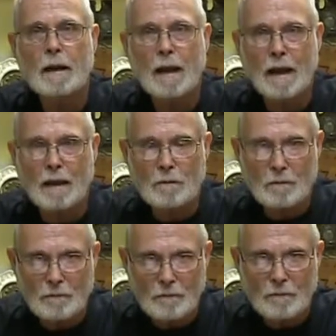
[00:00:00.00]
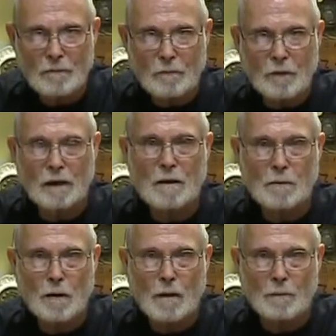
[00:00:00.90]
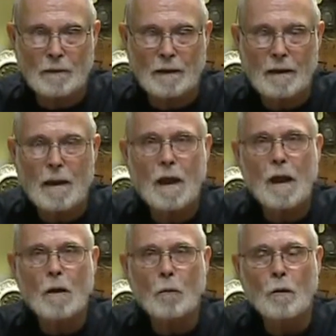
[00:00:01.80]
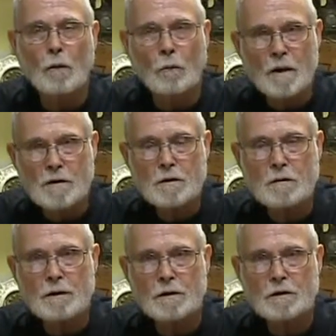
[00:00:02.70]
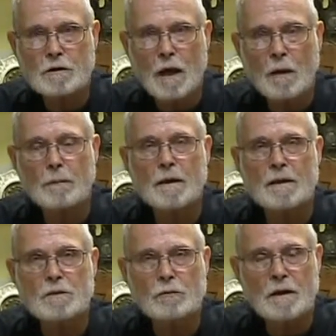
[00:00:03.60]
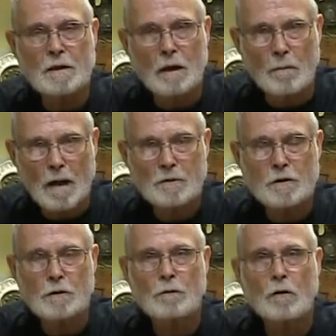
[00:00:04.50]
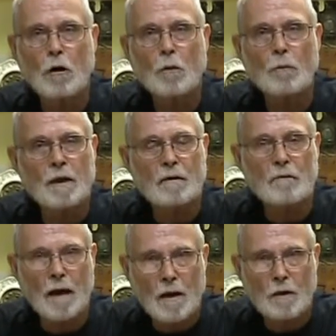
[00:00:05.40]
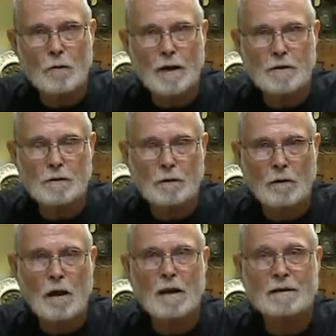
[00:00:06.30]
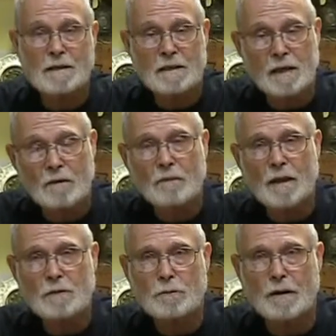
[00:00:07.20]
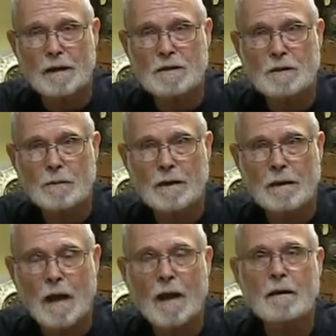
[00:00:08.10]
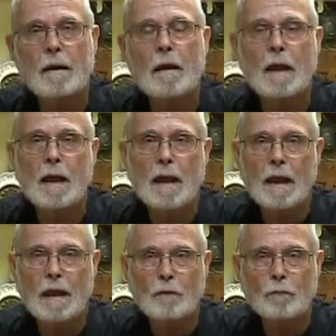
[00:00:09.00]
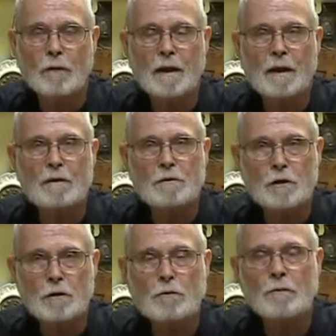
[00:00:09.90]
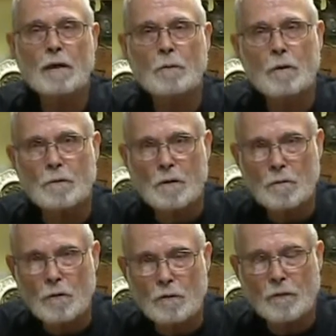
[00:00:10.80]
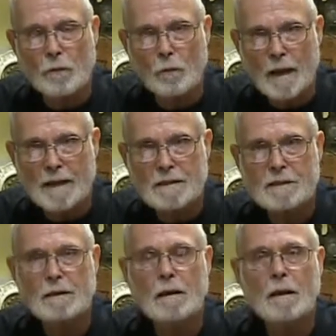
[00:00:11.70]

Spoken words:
and cleaned properly. What we do in the shop is we come out to your home, we evaluate your clock to see if that's what needs to be done. If we do, then we remove the weights,